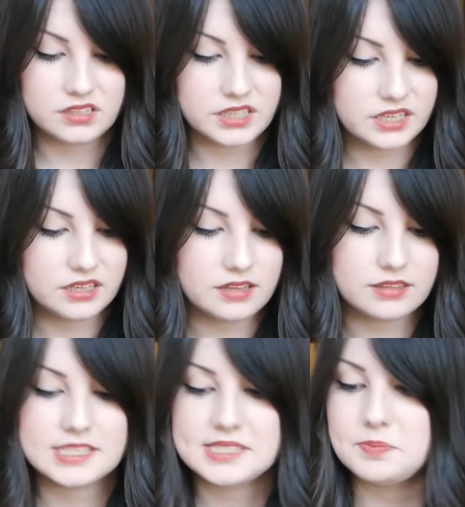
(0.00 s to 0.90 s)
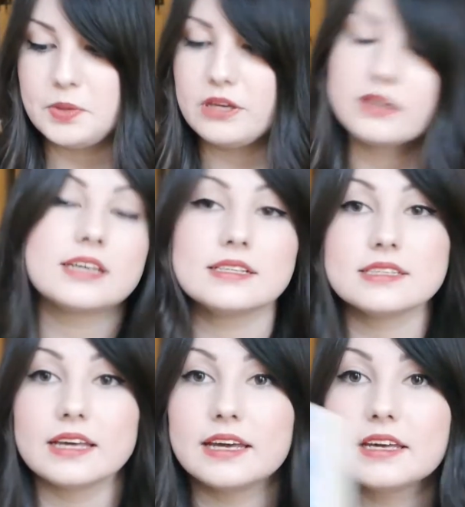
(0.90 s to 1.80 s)
This book
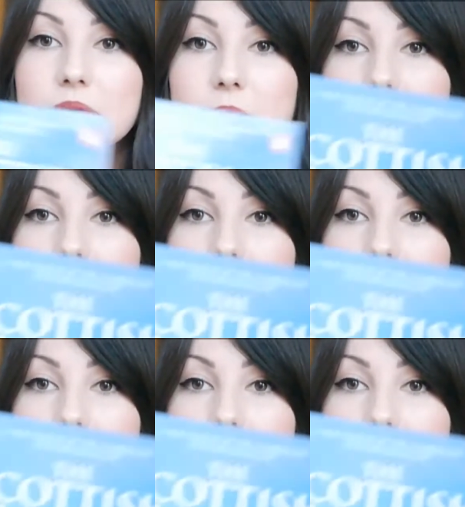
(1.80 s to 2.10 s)
is like